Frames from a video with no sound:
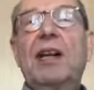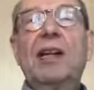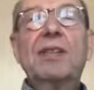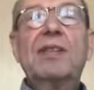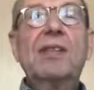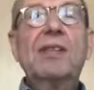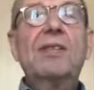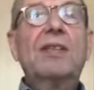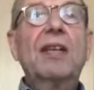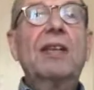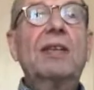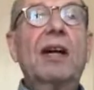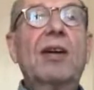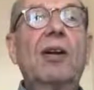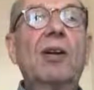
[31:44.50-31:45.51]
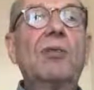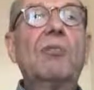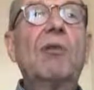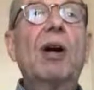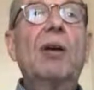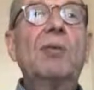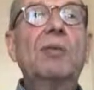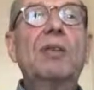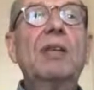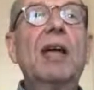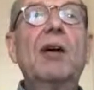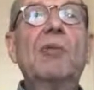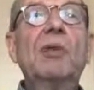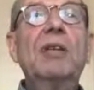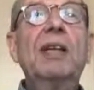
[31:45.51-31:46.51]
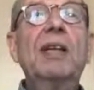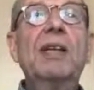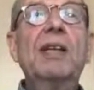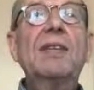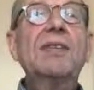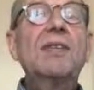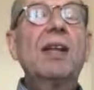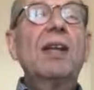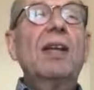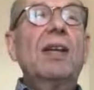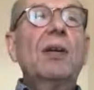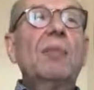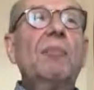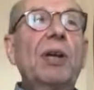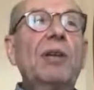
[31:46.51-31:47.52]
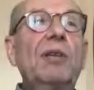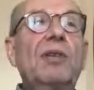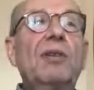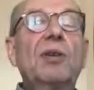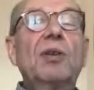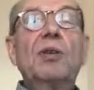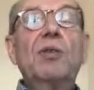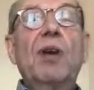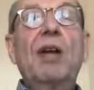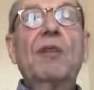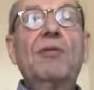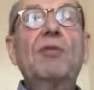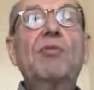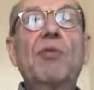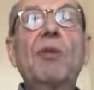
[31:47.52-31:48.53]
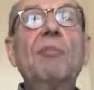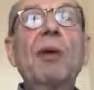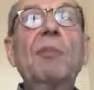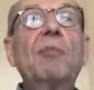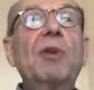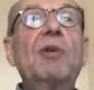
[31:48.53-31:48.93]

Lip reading: artists that are around nowadays. But you have to remember